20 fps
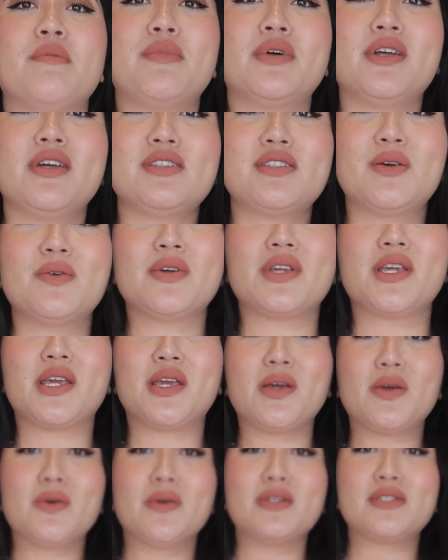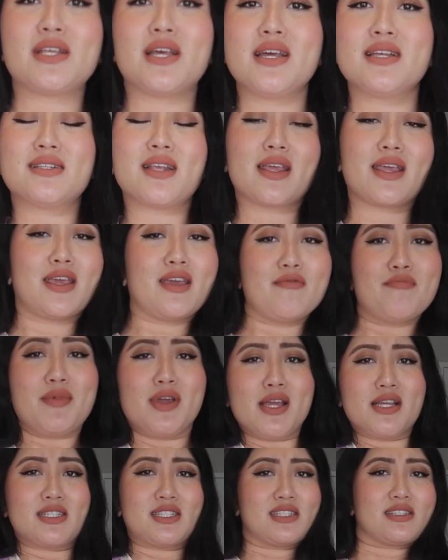But it's so cute. It says, give
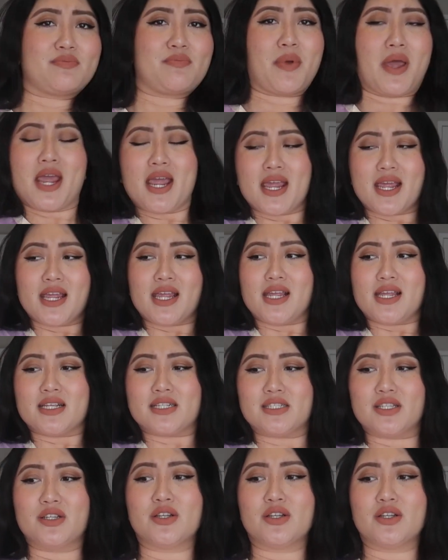me space.